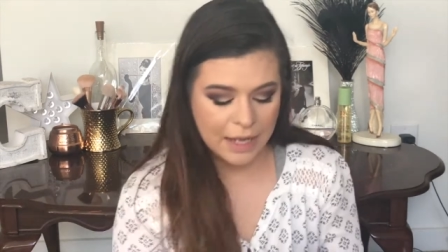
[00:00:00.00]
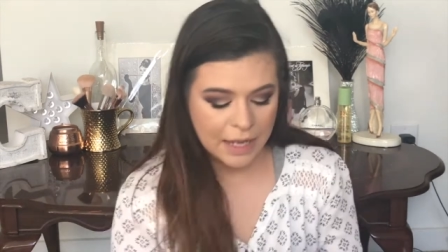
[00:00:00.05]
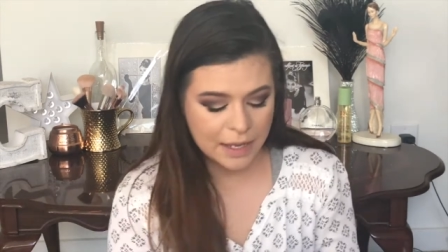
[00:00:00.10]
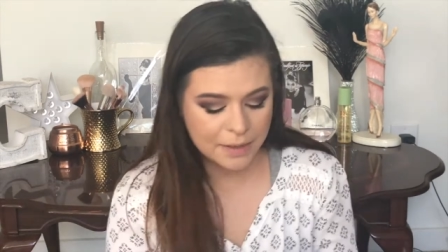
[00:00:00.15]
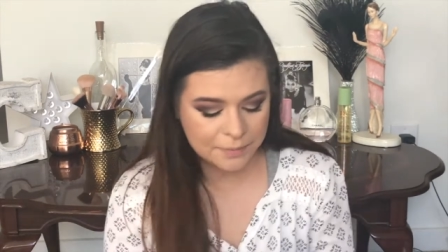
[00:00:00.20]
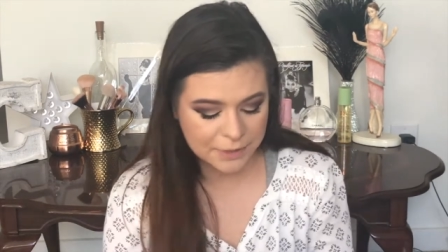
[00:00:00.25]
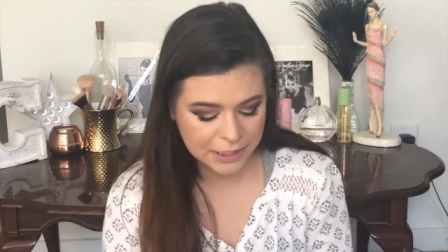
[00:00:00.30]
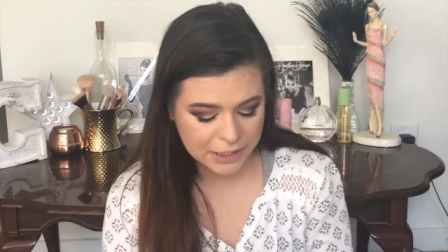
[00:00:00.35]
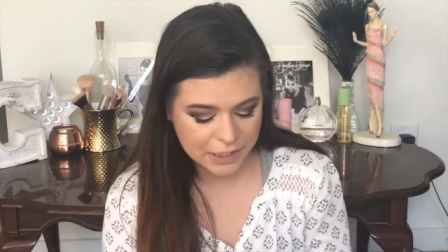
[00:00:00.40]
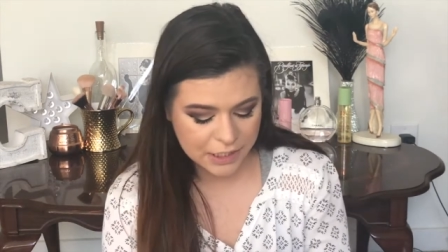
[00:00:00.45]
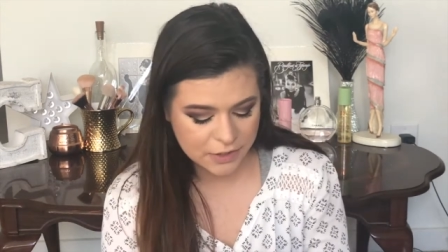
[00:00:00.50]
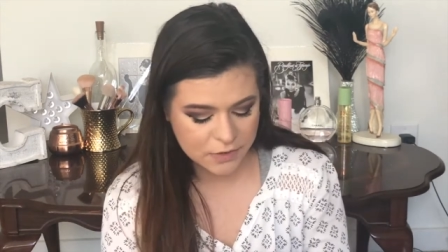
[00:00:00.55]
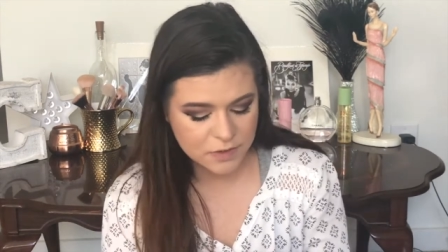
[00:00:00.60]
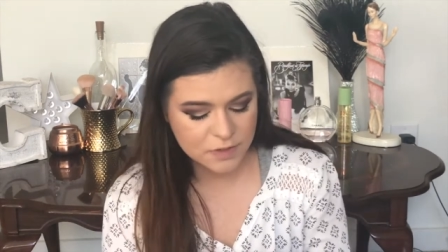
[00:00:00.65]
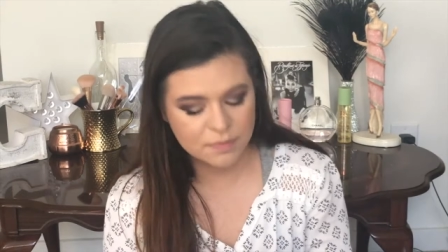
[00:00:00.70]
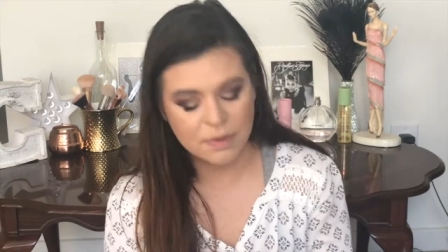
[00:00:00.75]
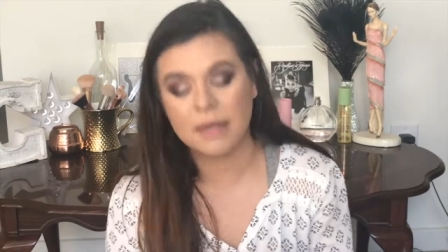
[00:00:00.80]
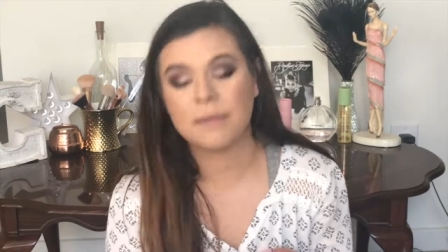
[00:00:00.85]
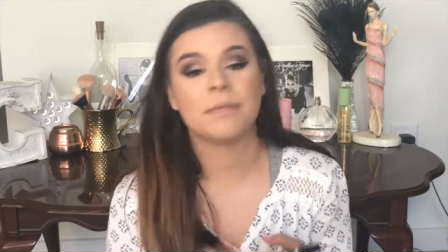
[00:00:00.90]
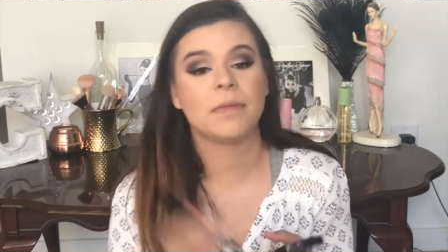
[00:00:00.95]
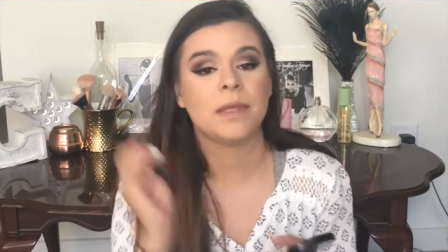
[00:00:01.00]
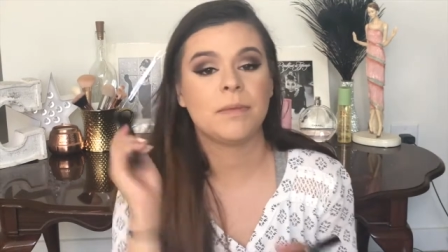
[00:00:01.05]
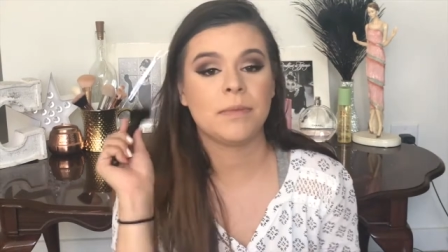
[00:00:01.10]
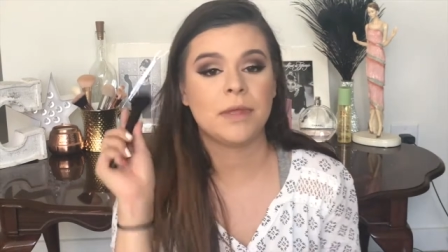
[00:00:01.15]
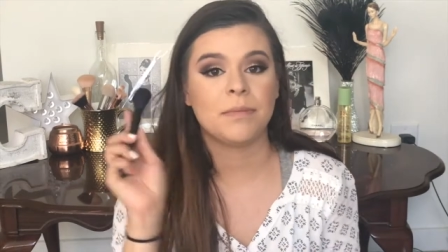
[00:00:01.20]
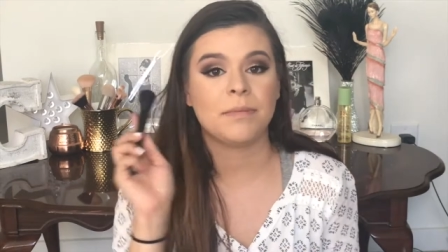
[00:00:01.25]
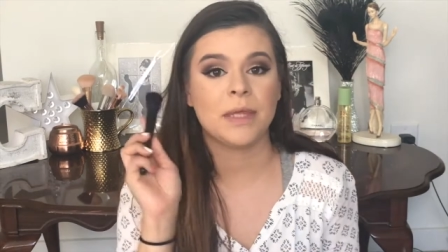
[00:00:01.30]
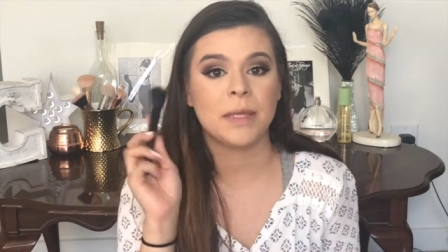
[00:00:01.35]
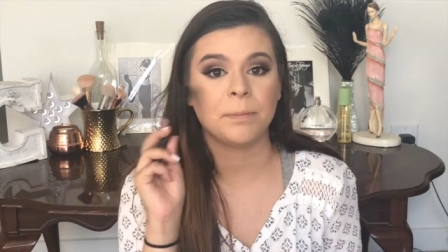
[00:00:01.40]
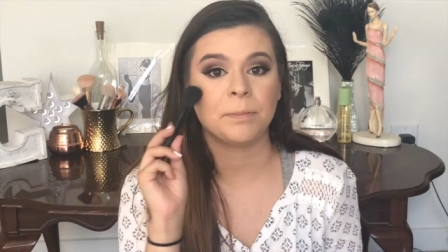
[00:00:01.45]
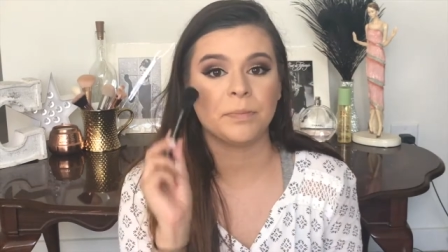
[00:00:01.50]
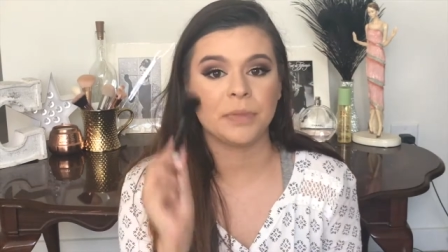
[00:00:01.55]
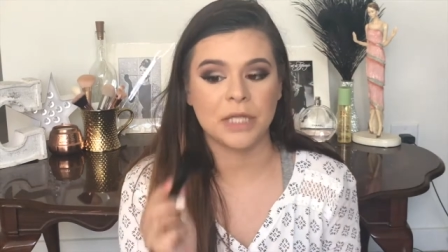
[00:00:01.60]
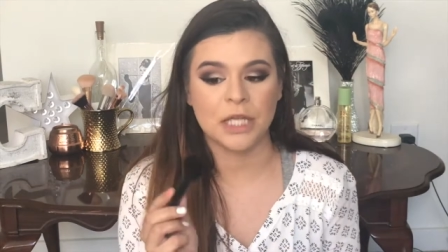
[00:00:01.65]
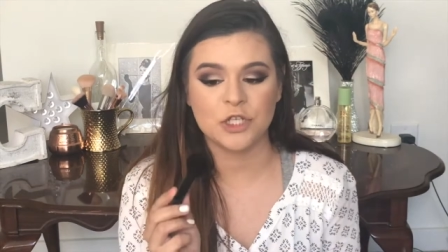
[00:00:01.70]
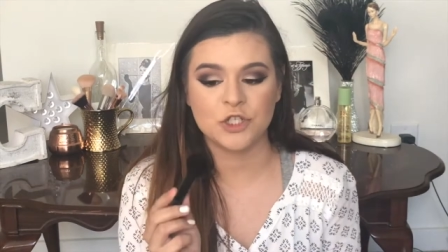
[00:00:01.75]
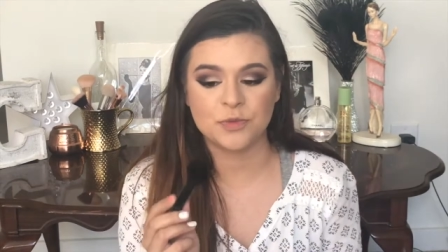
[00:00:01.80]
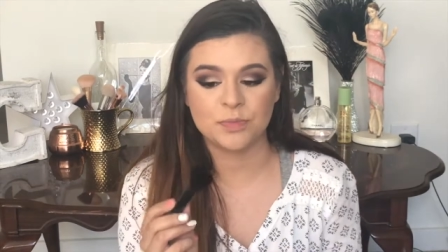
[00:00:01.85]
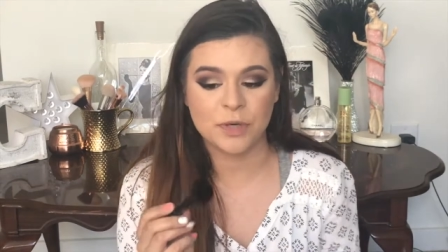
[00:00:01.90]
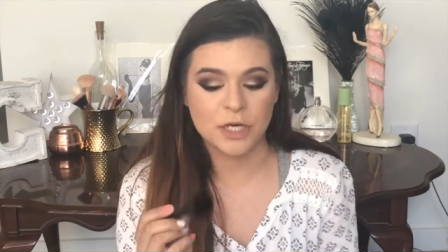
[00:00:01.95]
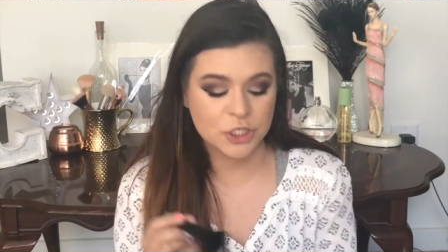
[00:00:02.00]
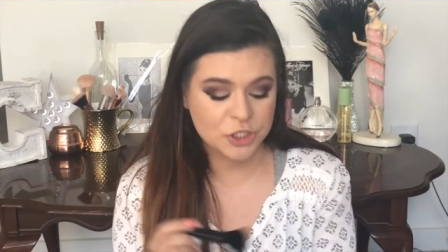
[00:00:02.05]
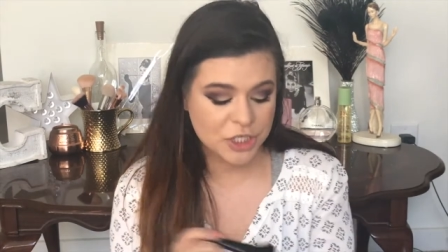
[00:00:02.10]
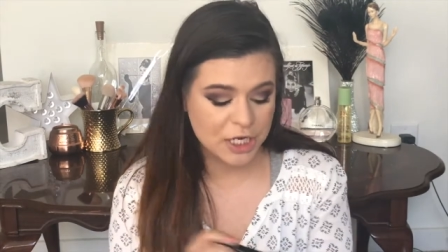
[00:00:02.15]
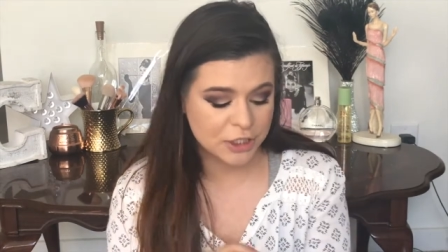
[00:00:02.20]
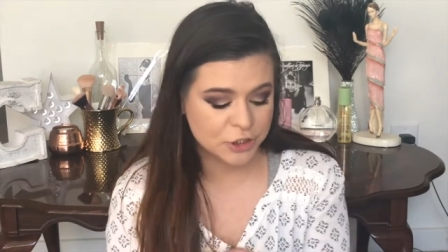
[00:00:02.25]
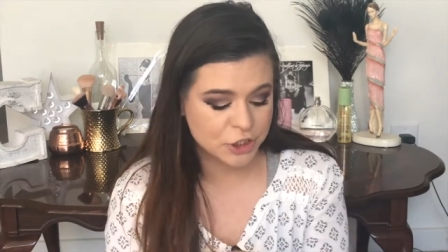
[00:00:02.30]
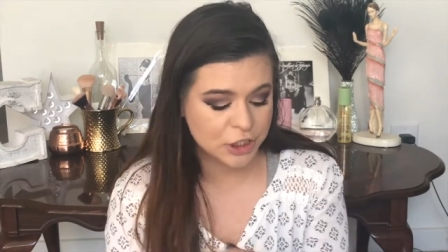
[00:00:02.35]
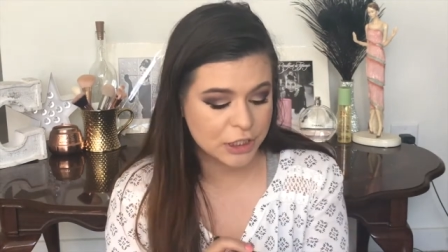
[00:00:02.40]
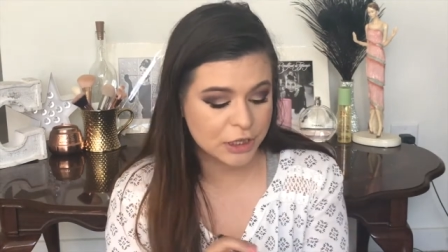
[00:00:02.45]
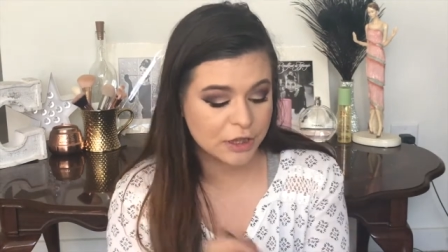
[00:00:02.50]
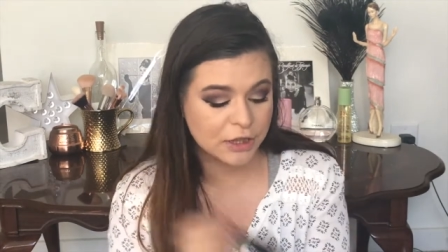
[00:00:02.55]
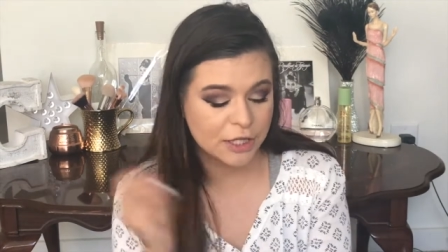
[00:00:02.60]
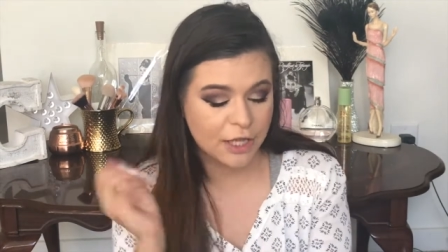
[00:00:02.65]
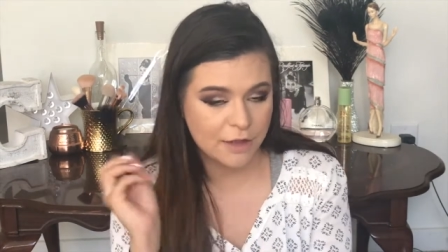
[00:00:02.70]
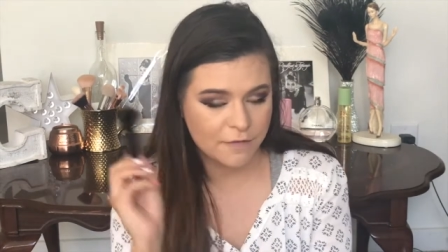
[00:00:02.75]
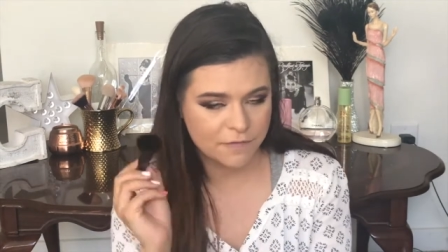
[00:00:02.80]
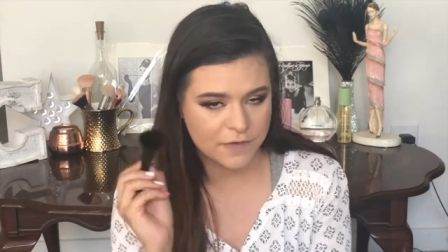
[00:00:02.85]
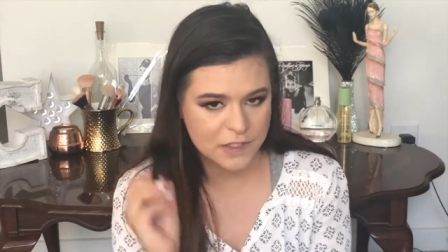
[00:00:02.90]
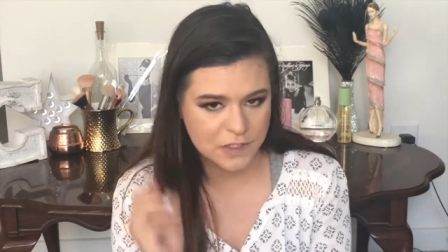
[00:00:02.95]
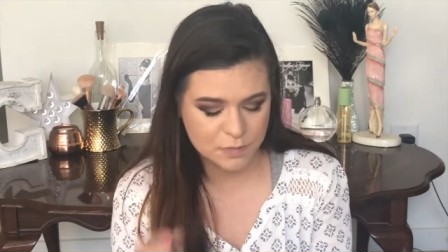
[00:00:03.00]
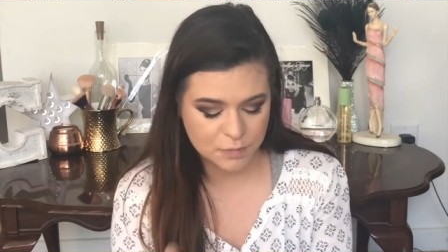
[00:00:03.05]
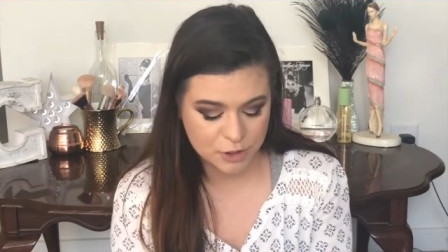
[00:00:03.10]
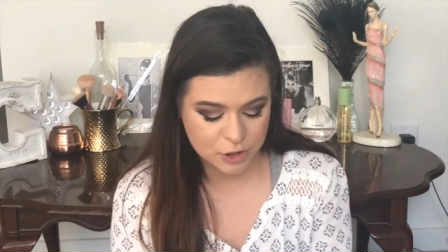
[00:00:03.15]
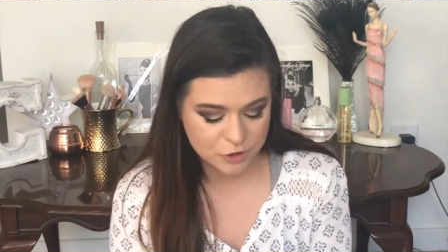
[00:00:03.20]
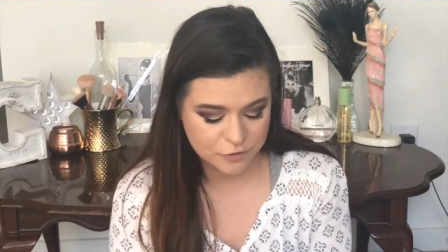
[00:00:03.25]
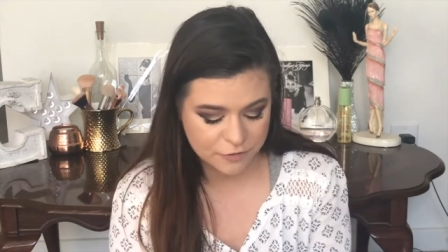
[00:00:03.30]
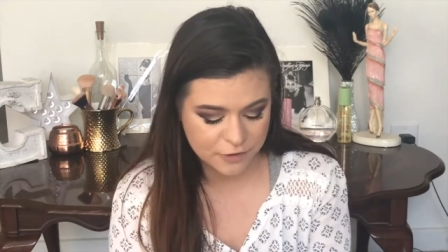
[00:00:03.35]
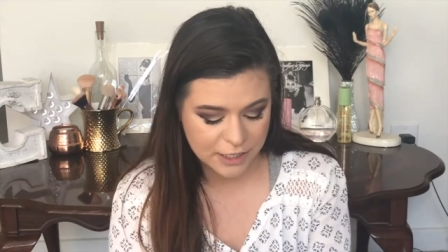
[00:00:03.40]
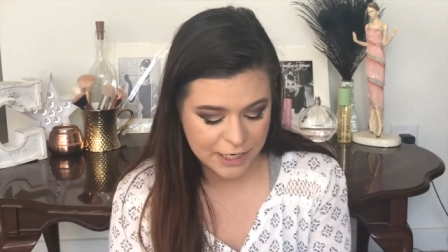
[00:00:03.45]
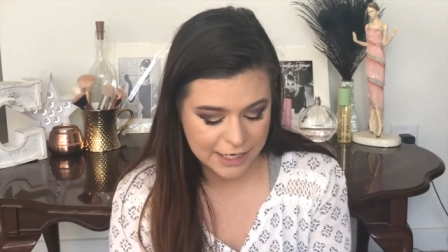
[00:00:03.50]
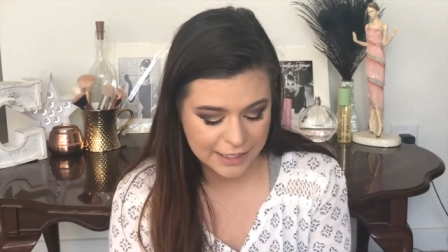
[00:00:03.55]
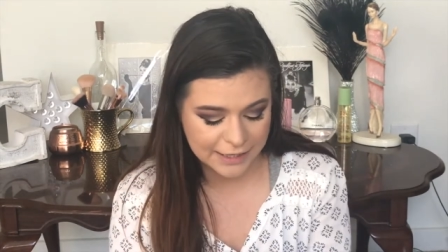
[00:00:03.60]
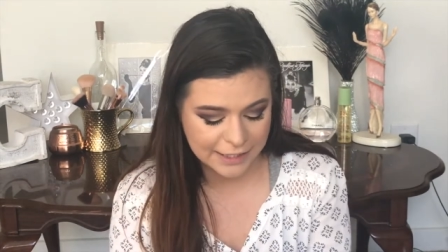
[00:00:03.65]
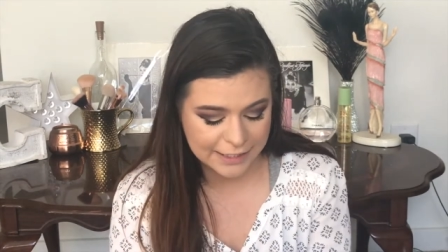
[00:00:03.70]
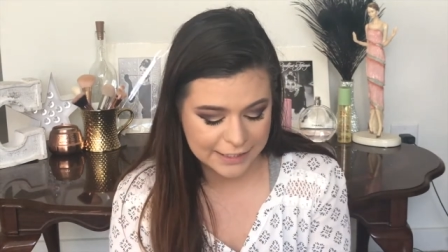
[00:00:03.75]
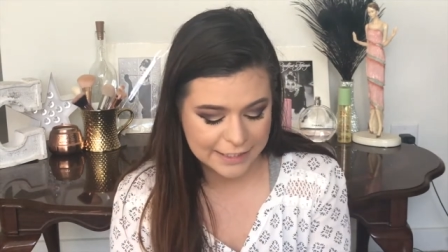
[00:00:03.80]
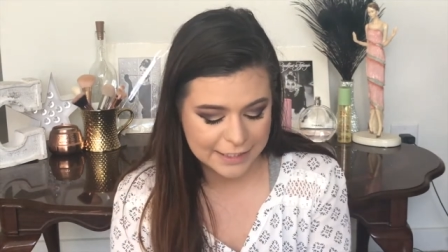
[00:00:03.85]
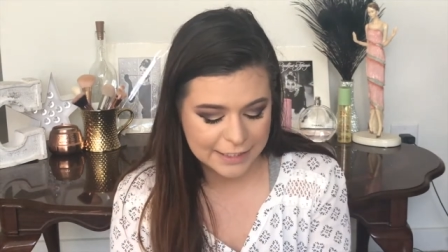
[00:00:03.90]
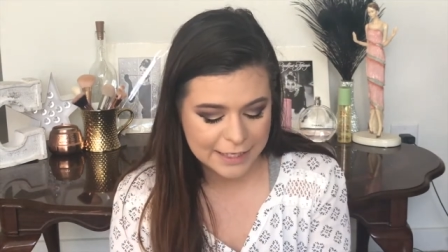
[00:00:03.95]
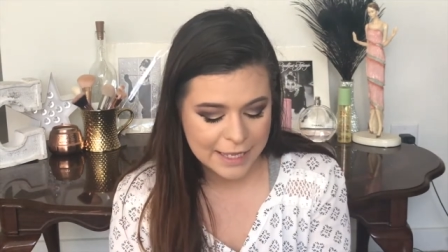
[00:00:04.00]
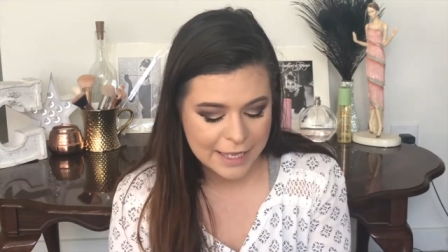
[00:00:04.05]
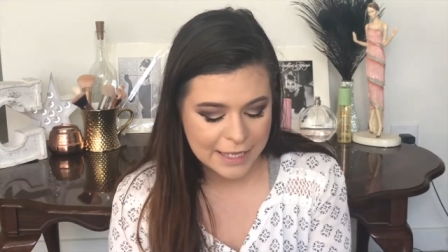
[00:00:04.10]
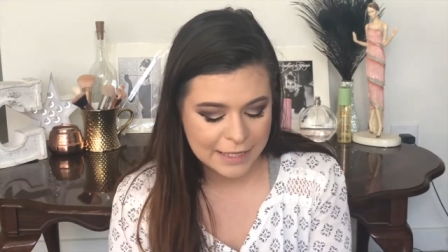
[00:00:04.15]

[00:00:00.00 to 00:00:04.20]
I'm gonna use my Mimi Me, Me, Me blush brush. I actually love this brush for highlighting.